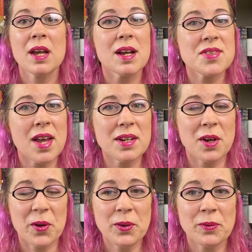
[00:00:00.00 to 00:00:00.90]
A side
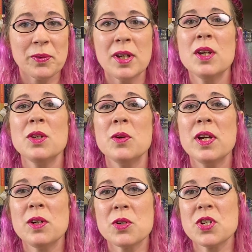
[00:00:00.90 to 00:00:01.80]
note, Yuki
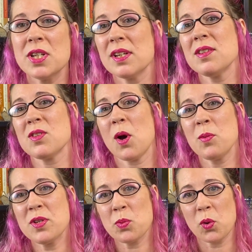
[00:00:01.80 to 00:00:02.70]
no Shita is
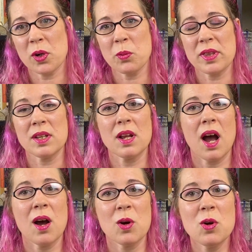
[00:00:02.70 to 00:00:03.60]
always worn with an
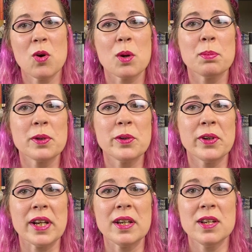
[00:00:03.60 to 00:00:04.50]
ao or
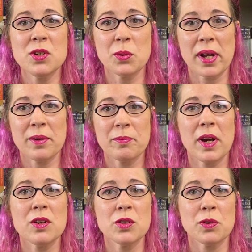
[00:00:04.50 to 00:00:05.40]
blue-green hitoe
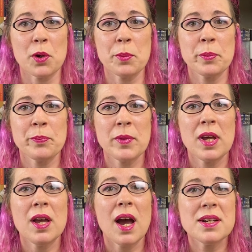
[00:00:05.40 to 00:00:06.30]
underrobe.
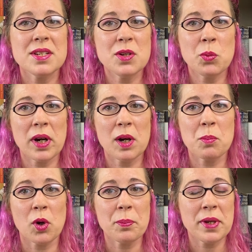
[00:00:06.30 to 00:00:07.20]
I did wear a
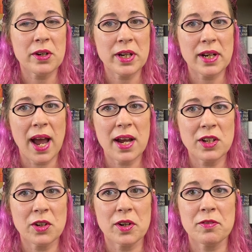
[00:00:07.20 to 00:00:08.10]
more
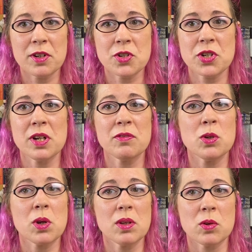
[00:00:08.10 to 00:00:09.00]
period-accurate version of
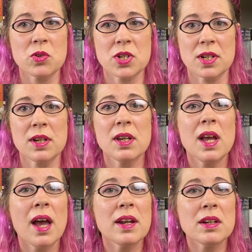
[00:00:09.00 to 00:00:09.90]
Yuki no Shita
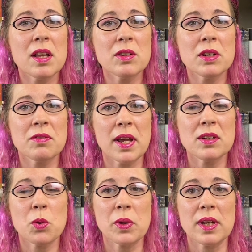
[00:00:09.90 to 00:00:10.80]
at another event
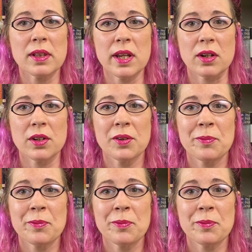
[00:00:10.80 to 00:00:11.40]
a week later.